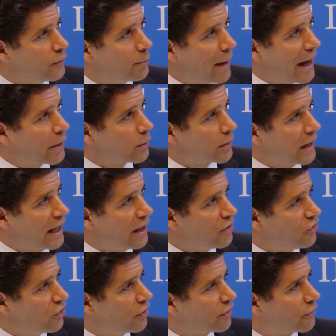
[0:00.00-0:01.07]
backward
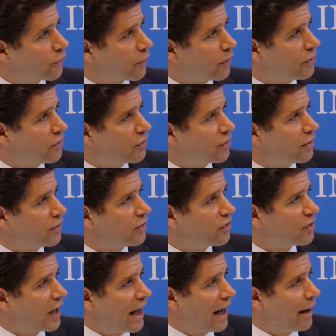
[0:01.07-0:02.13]
linkages, for
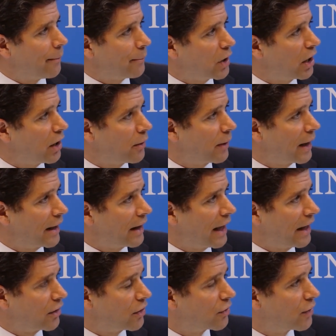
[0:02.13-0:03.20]
instance,
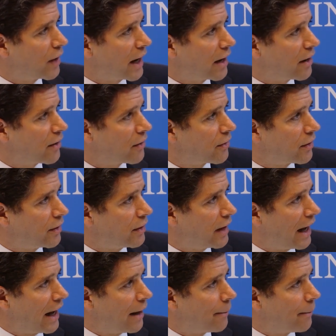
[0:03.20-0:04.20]
in Korea and